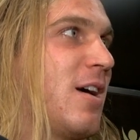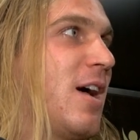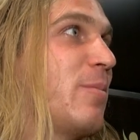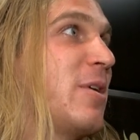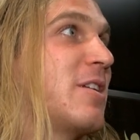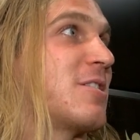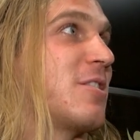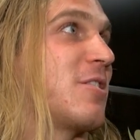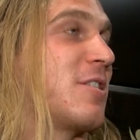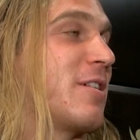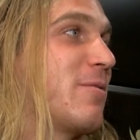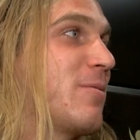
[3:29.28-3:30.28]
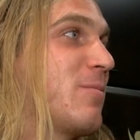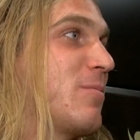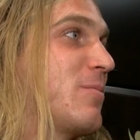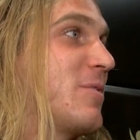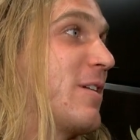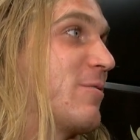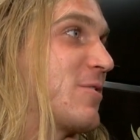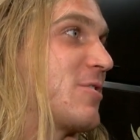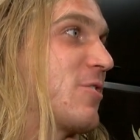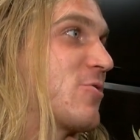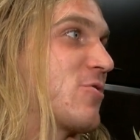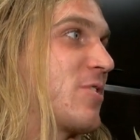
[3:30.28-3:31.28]
I mean, it's a little different
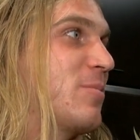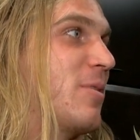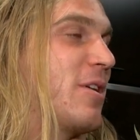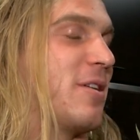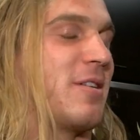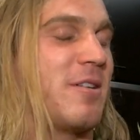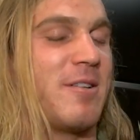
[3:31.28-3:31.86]
surgery, but,